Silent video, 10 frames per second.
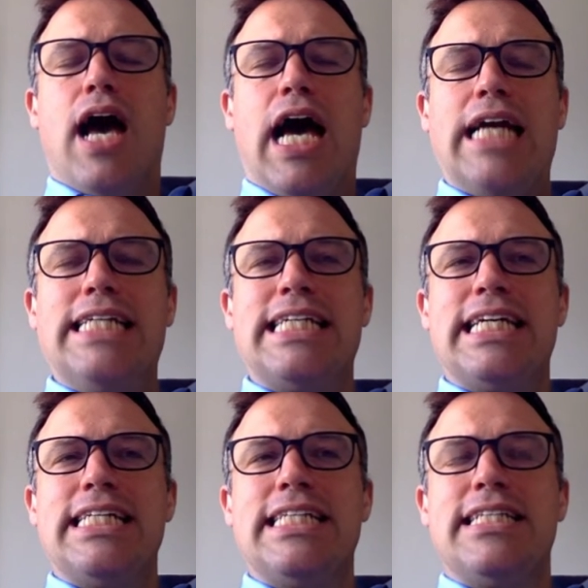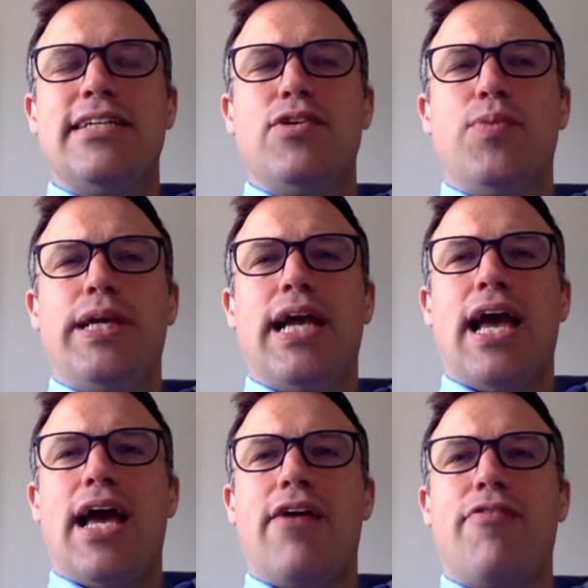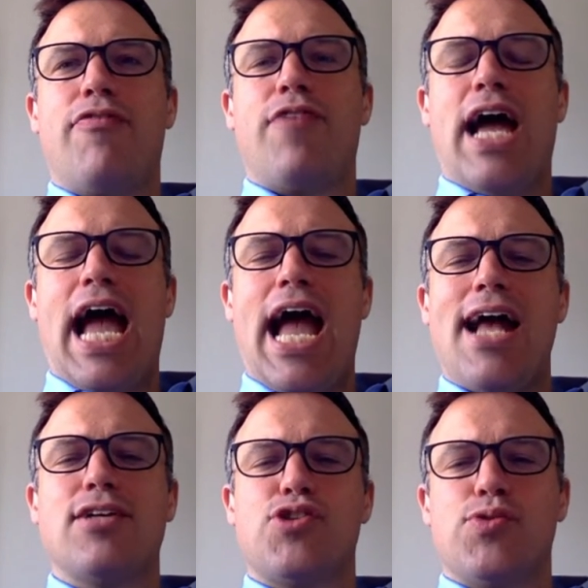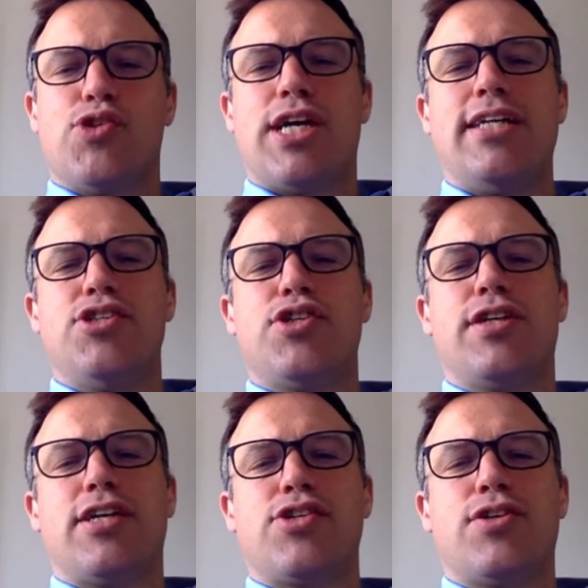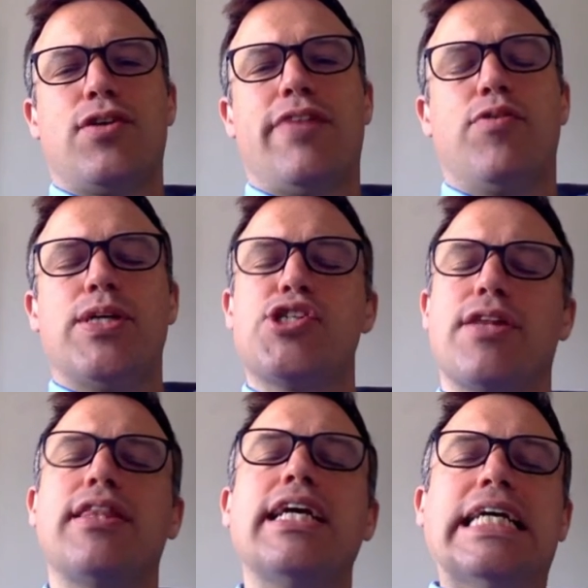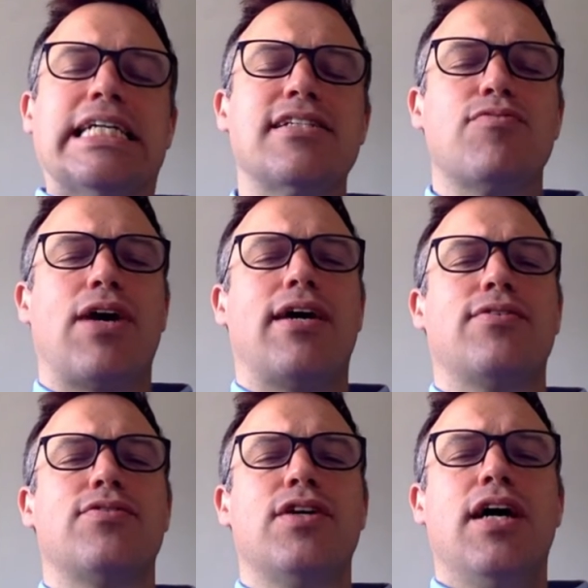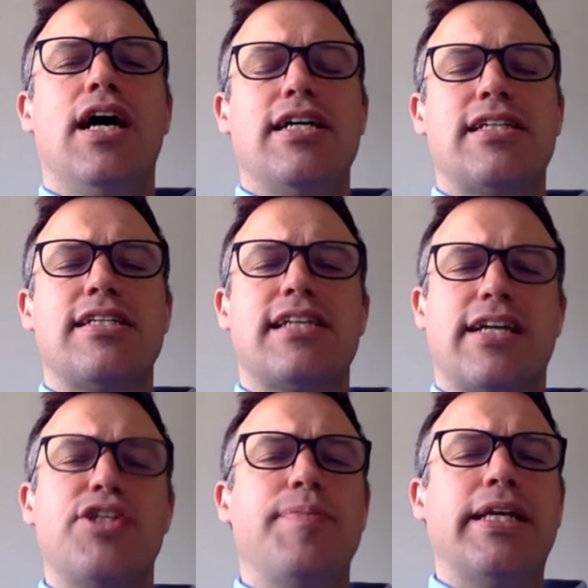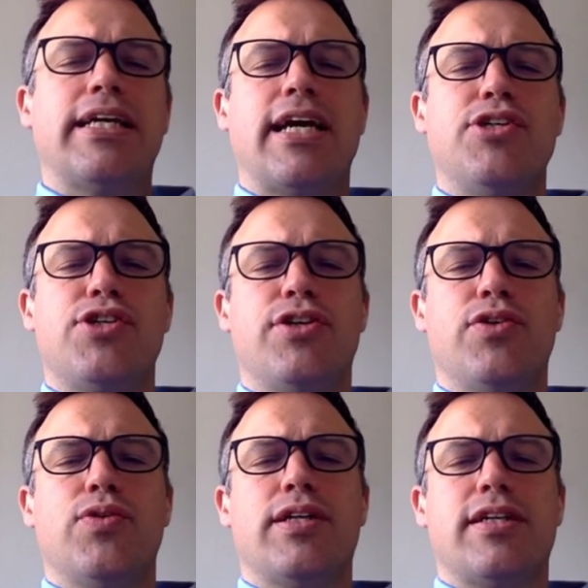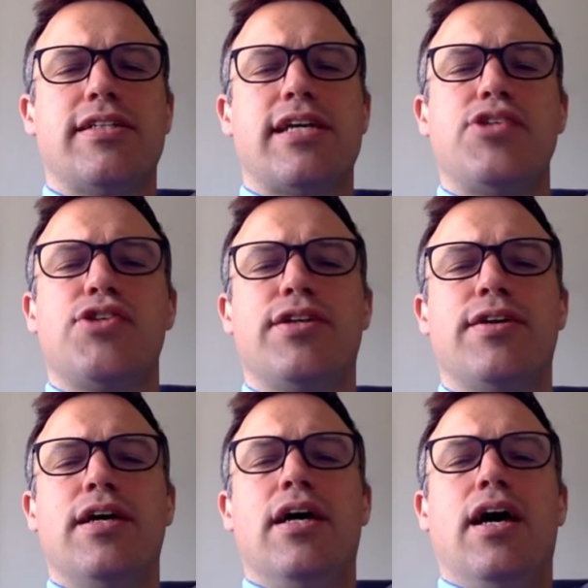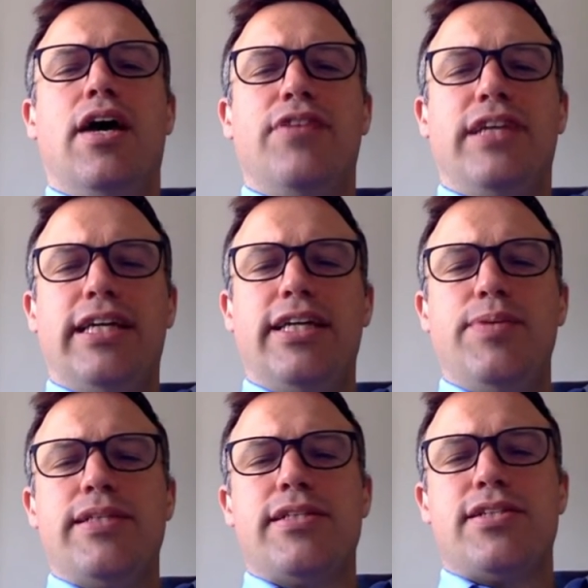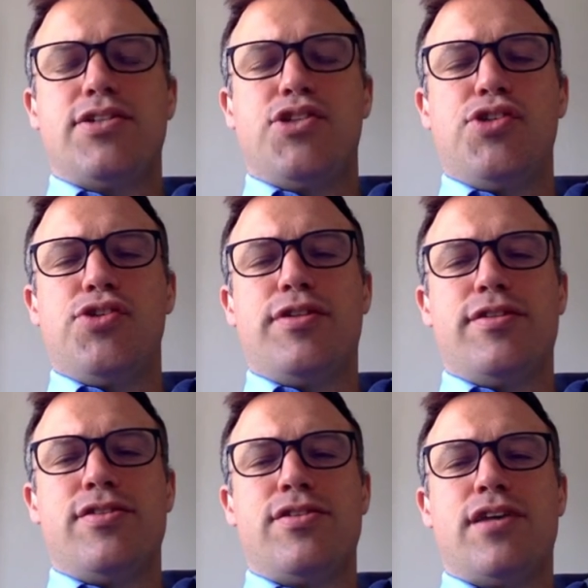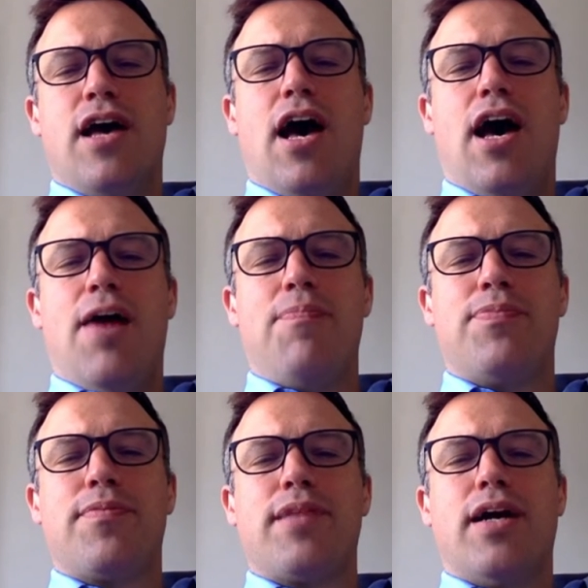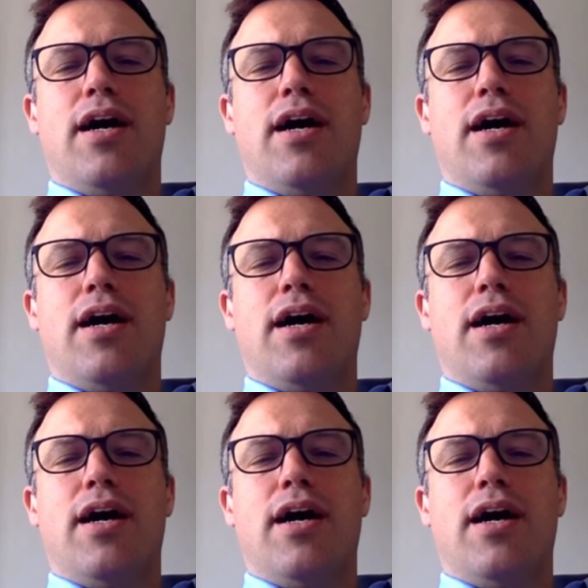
And until we have that actual change at national level, which I think is around, as I said, communication and organization, the EU institutions are